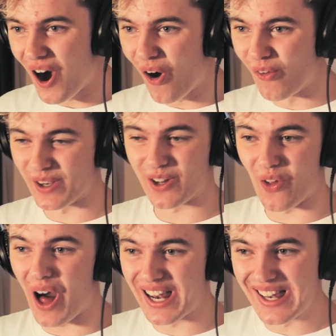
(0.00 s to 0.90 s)
Oh my god,
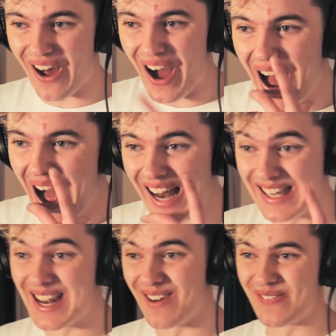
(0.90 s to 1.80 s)
I, I, I
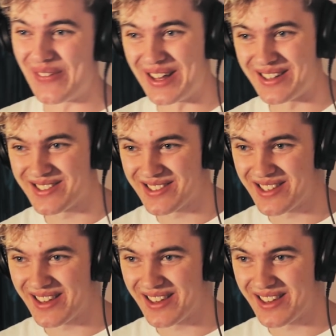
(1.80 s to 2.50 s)
love this.